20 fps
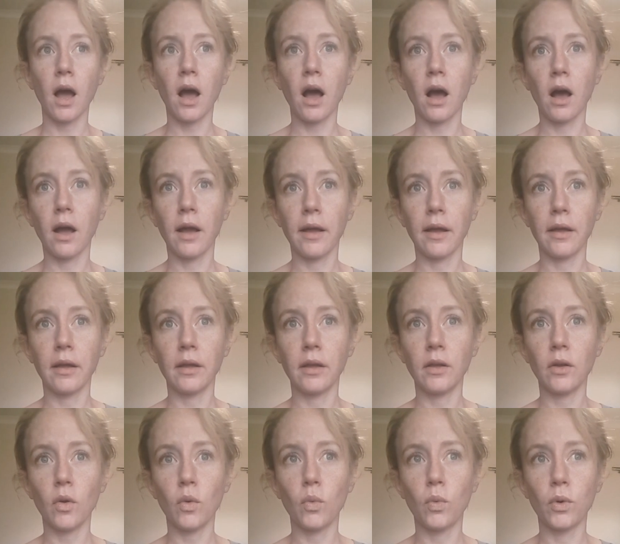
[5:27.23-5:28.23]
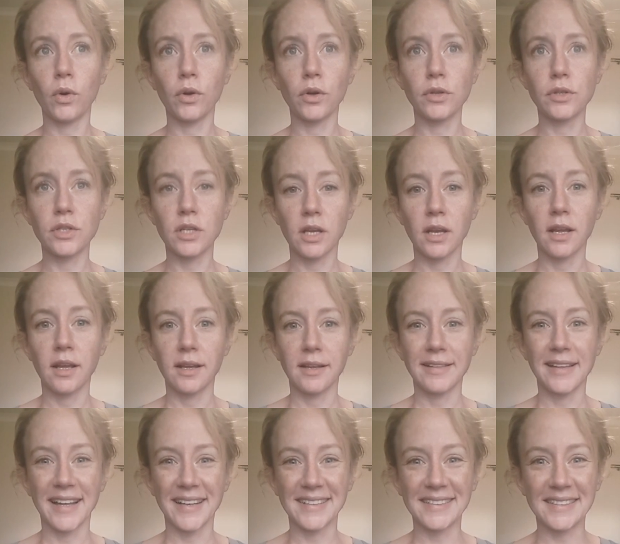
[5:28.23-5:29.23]
I would,
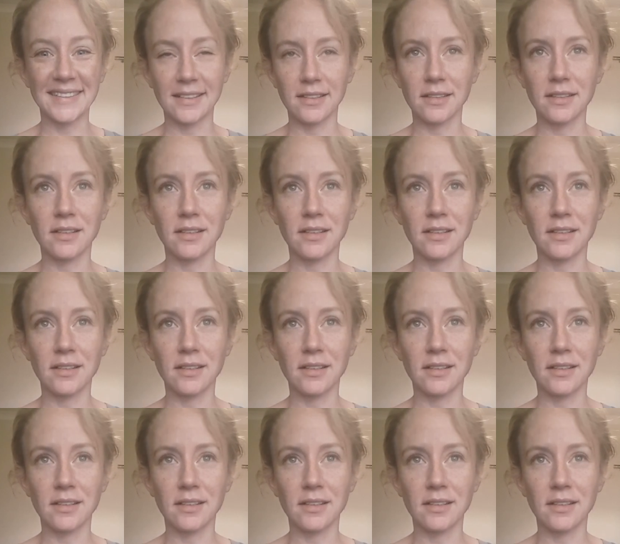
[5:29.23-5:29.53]
that,